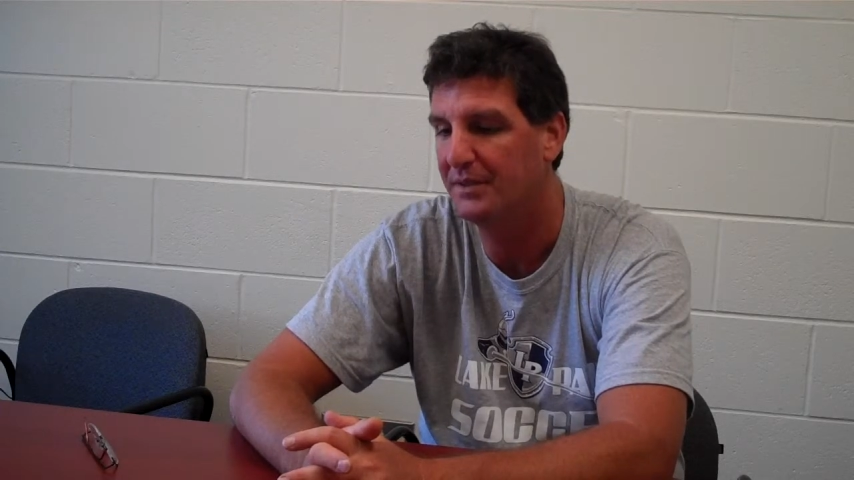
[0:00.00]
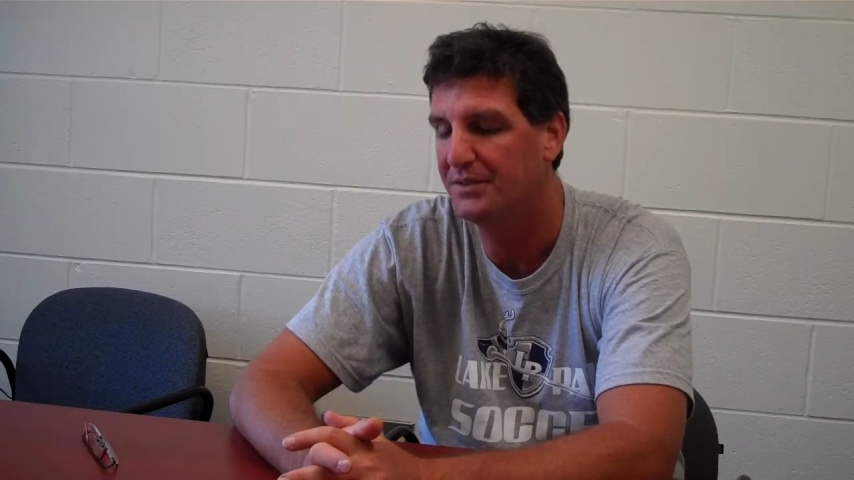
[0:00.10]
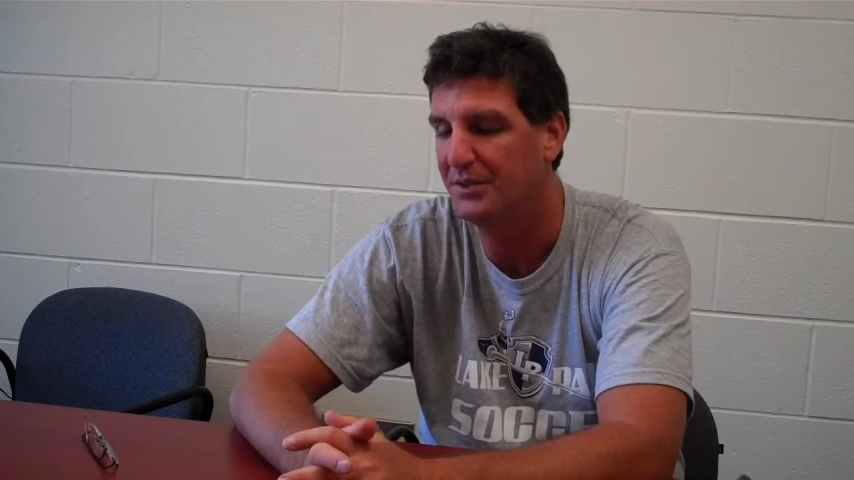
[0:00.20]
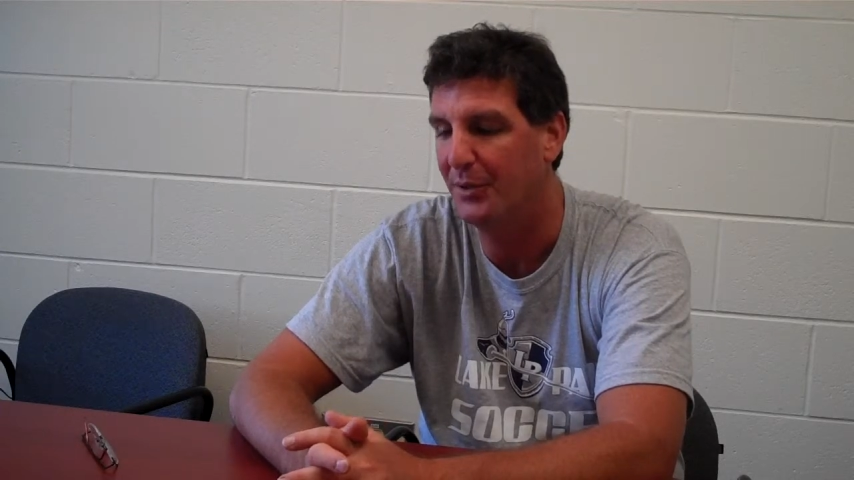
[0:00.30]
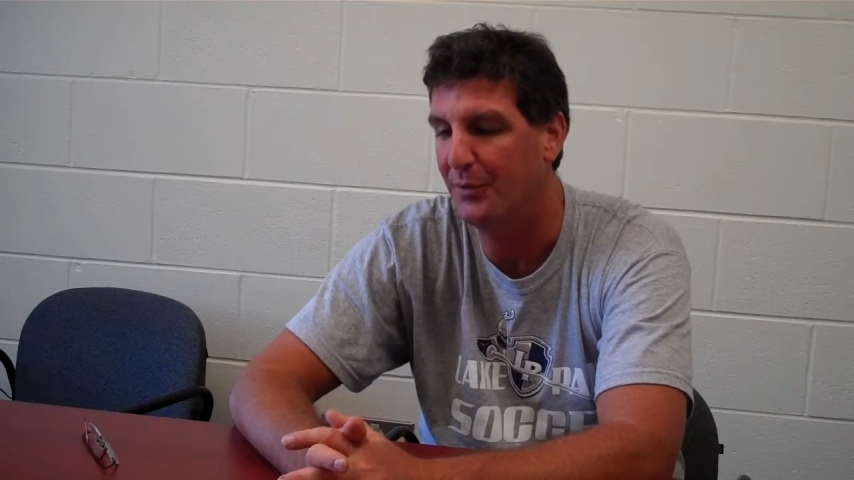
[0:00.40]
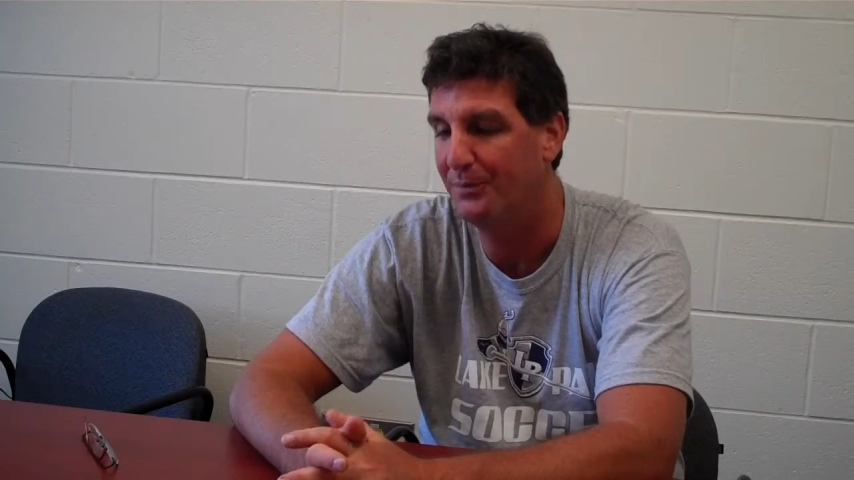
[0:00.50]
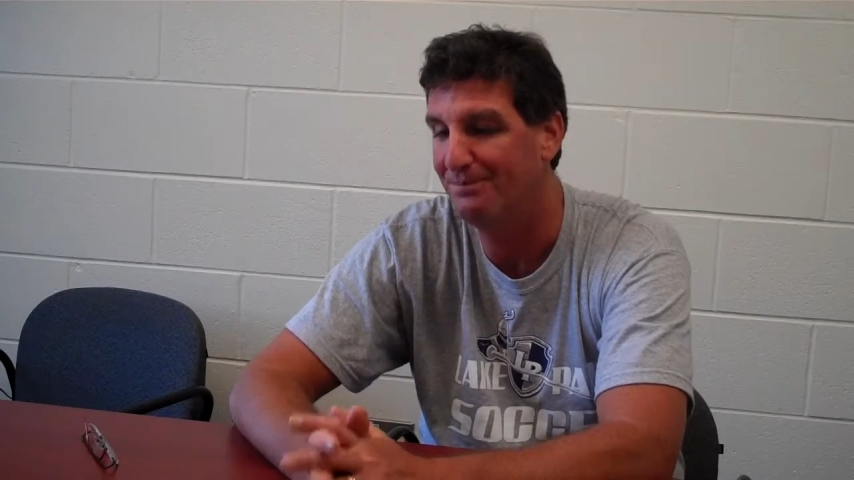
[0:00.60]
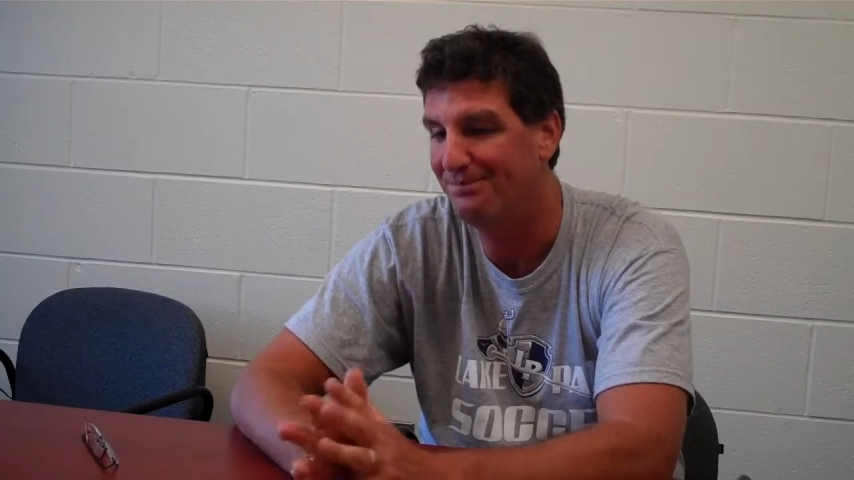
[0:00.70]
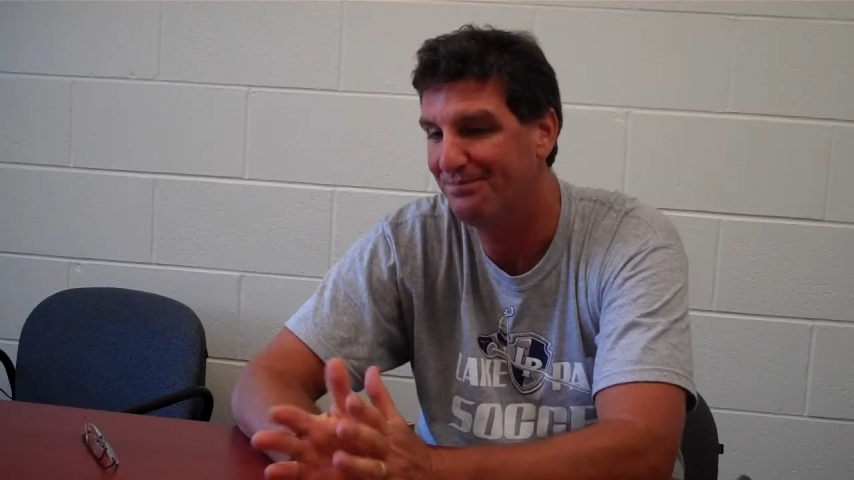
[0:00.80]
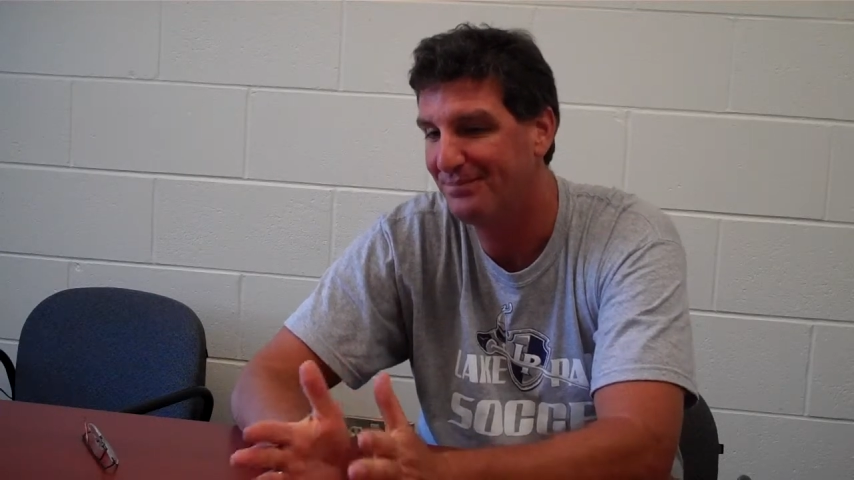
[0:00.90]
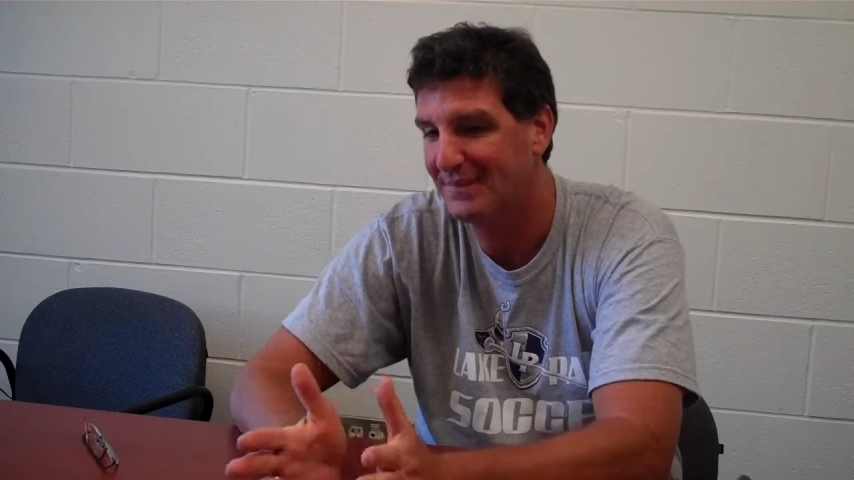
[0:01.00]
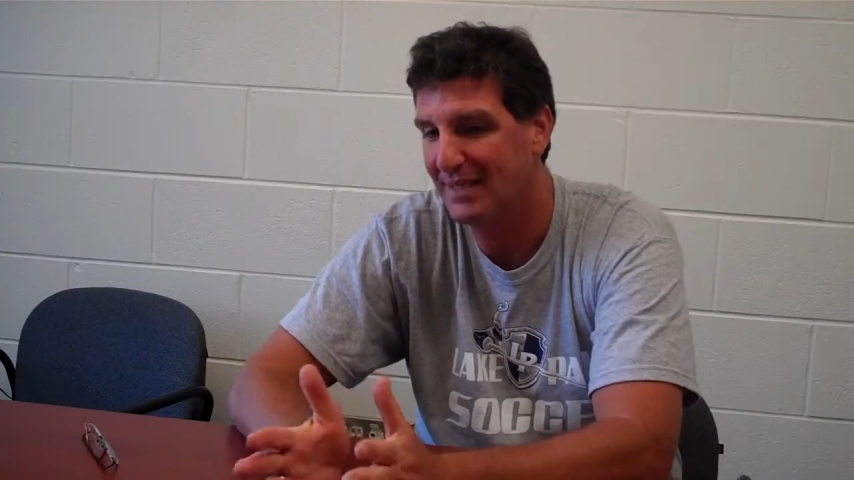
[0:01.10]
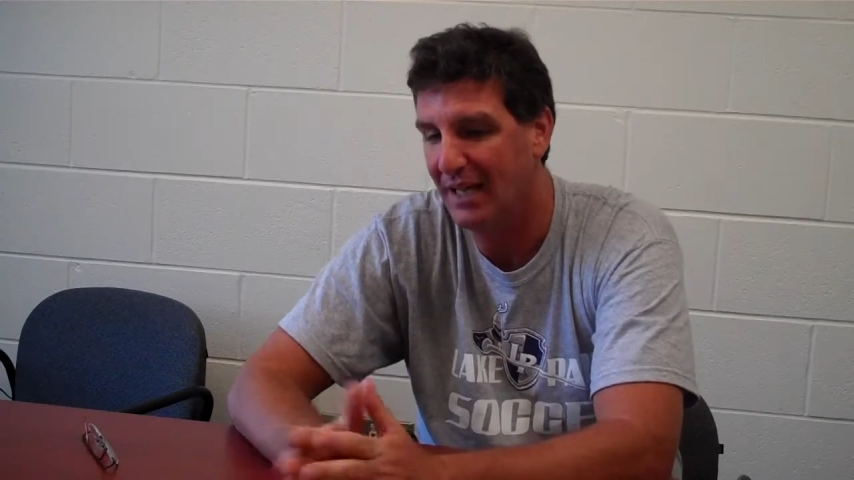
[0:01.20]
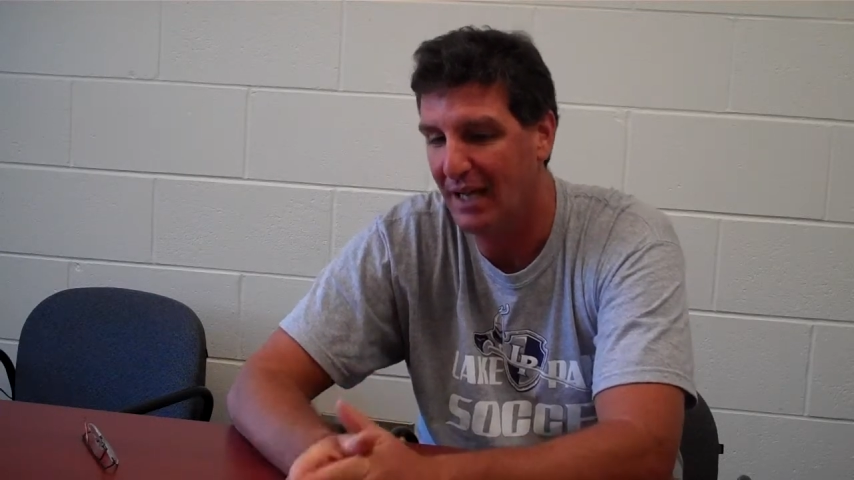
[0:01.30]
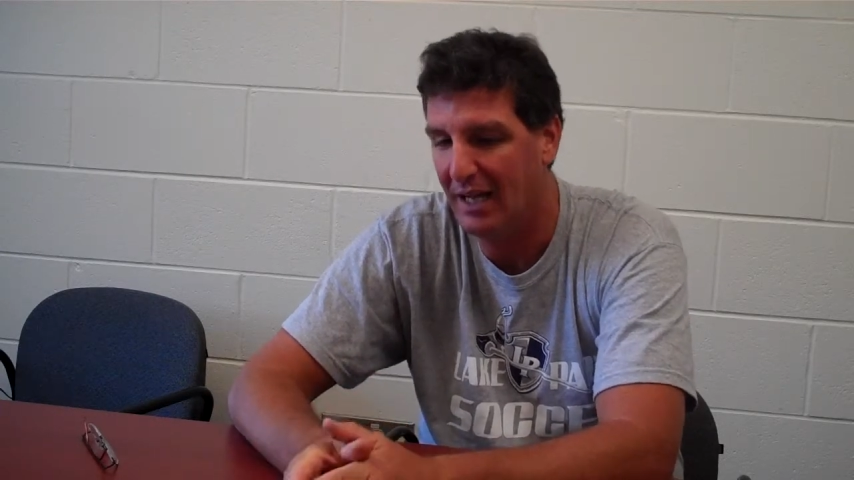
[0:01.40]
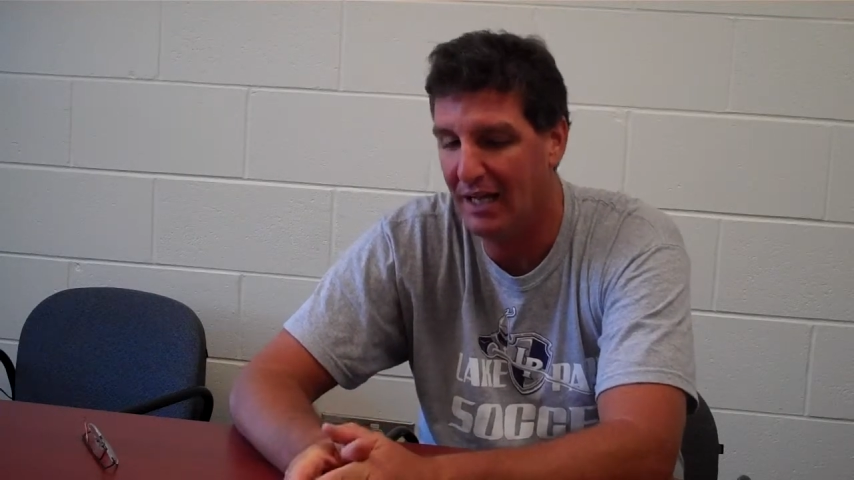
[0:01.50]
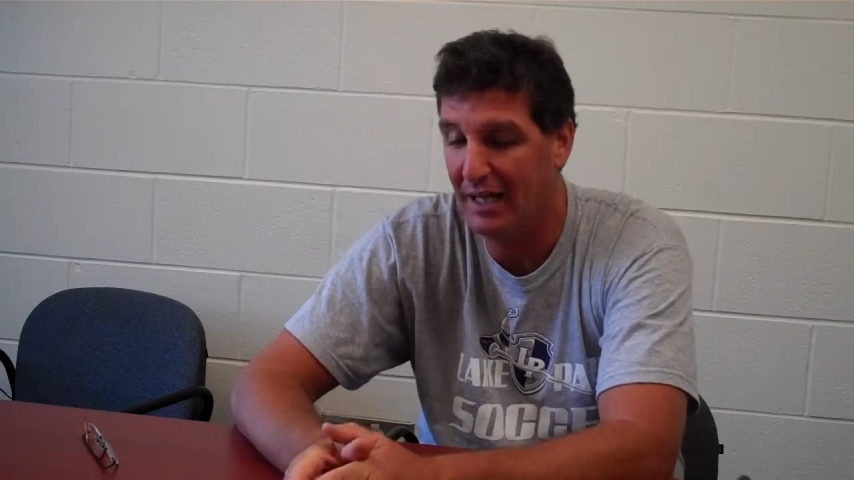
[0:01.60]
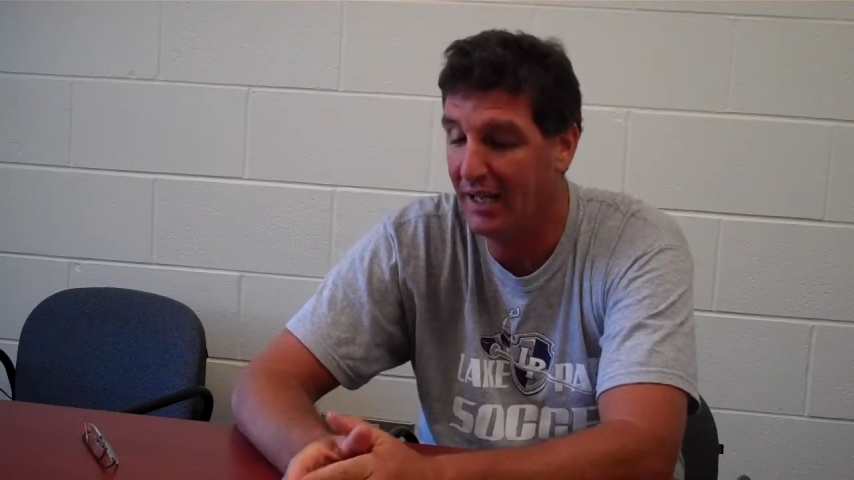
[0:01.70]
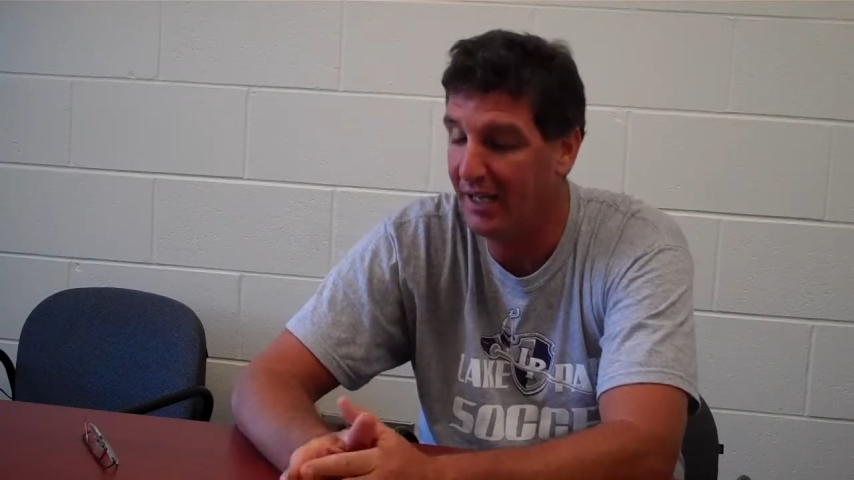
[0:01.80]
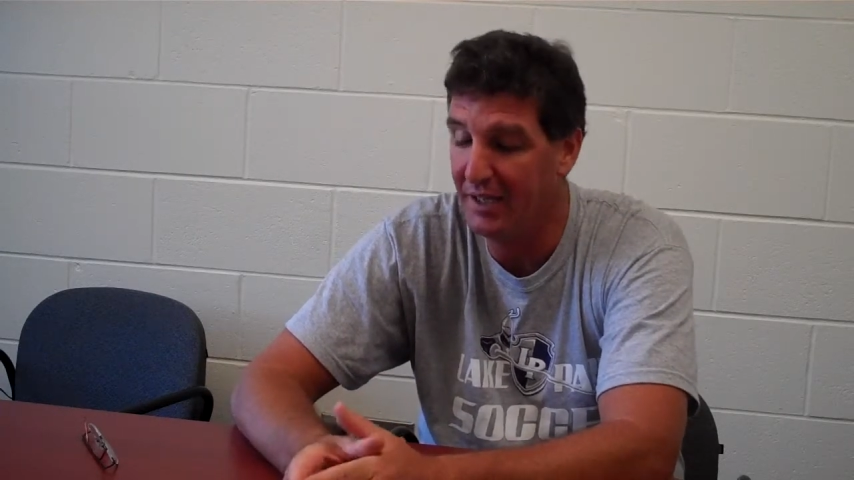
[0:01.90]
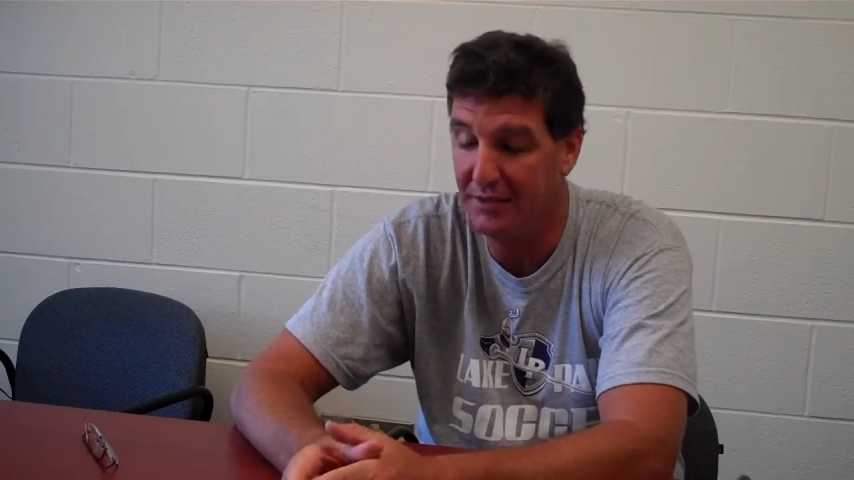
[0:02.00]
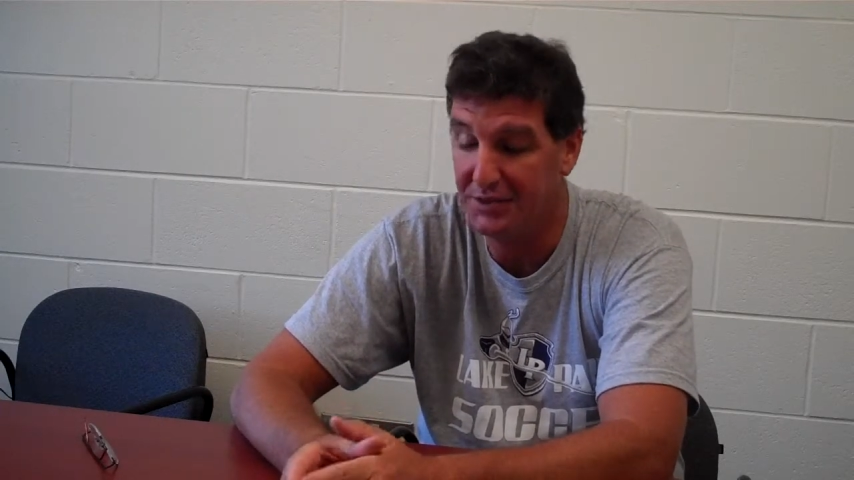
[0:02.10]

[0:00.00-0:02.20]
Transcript: So I